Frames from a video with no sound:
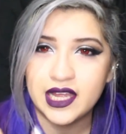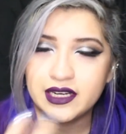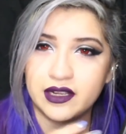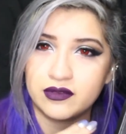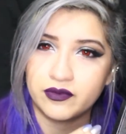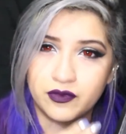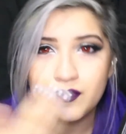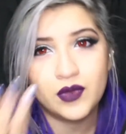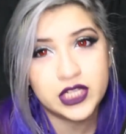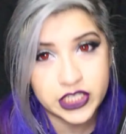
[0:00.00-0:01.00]
and
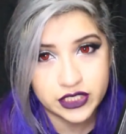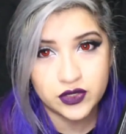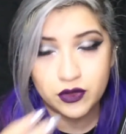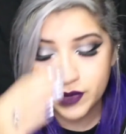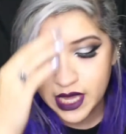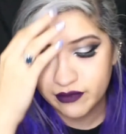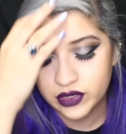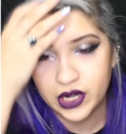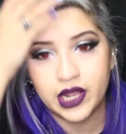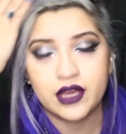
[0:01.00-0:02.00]
from what she told me
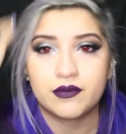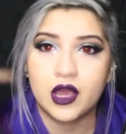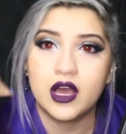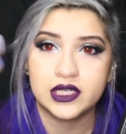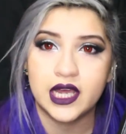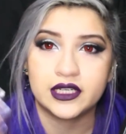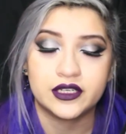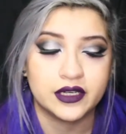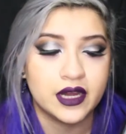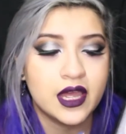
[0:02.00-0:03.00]
after I
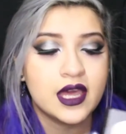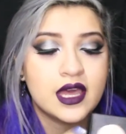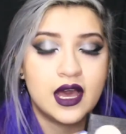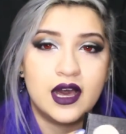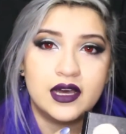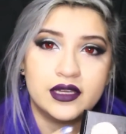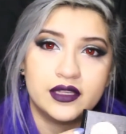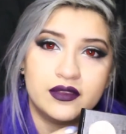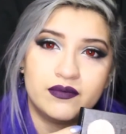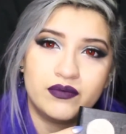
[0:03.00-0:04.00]
contacted her,
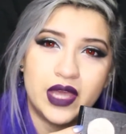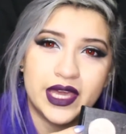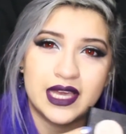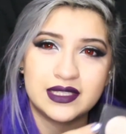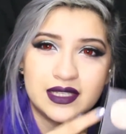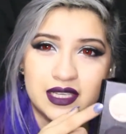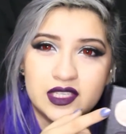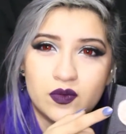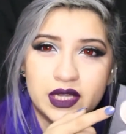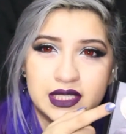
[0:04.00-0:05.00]
I guess
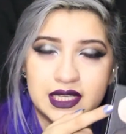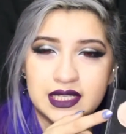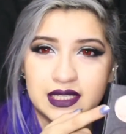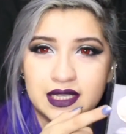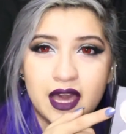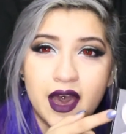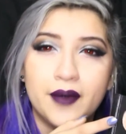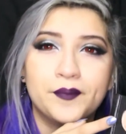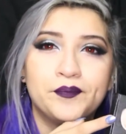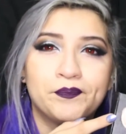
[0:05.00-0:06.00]
this one doesn't
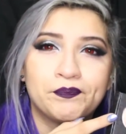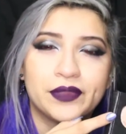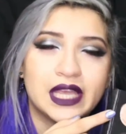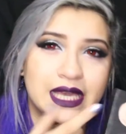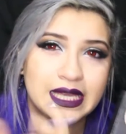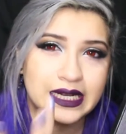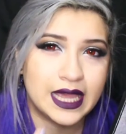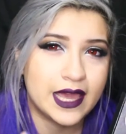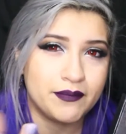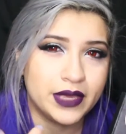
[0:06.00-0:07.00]
come in
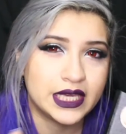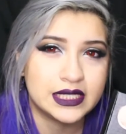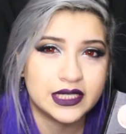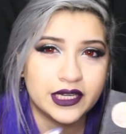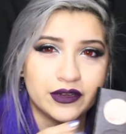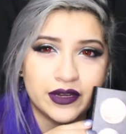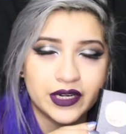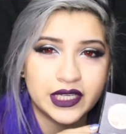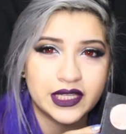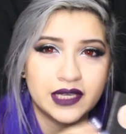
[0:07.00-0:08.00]
a big container or
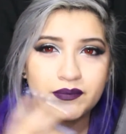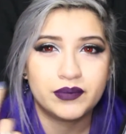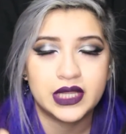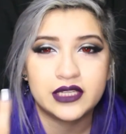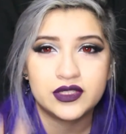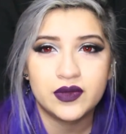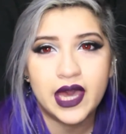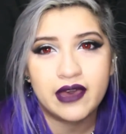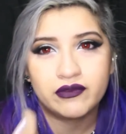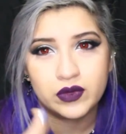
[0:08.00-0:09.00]
anything, but they do
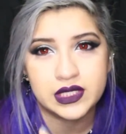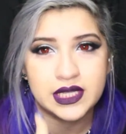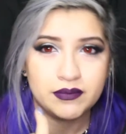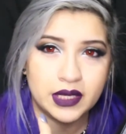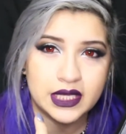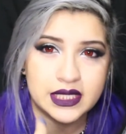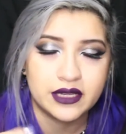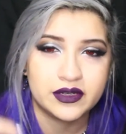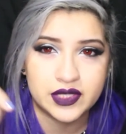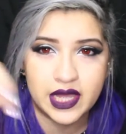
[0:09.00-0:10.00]
have ones in big
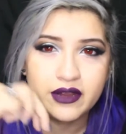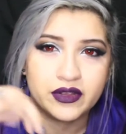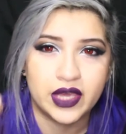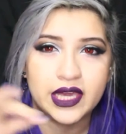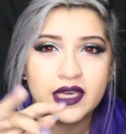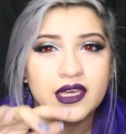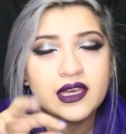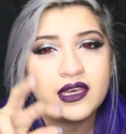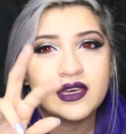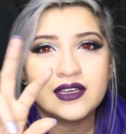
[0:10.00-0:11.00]
containers that are like
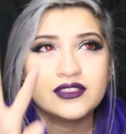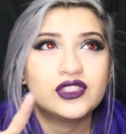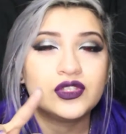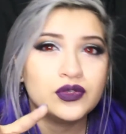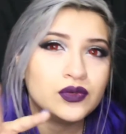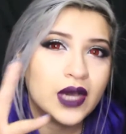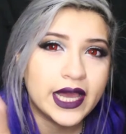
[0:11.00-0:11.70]
2